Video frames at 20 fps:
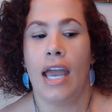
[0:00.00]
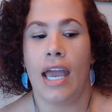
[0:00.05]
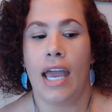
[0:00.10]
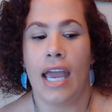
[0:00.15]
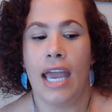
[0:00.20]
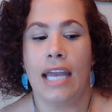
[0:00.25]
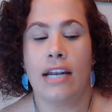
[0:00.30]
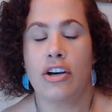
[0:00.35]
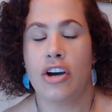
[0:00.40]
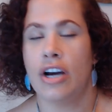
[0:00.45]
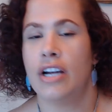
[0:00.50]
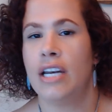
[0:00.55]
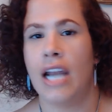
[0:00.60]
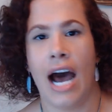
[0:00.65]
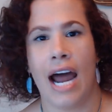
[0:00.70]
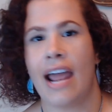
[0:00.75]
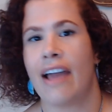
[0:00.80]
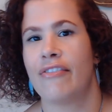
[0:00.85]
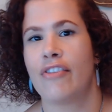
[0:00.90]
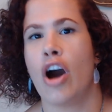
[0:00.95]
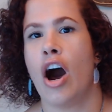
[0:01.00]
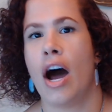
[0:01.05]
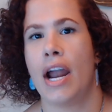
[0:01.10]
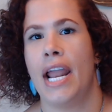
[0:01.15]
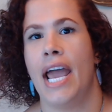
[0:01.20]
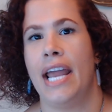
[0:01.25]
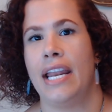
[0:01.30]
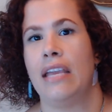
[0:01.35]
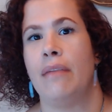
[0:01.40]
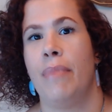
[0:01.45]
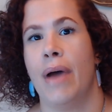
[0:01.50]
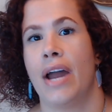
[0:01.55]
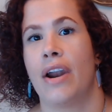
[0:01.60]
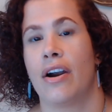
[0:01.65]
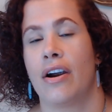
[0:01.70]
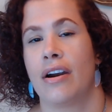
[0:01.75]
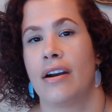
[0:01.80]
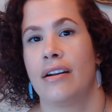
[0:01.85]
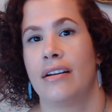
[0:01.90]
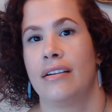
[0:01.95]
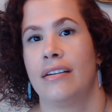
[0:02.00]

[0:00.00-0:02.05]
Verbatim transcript: It could not have gone any better.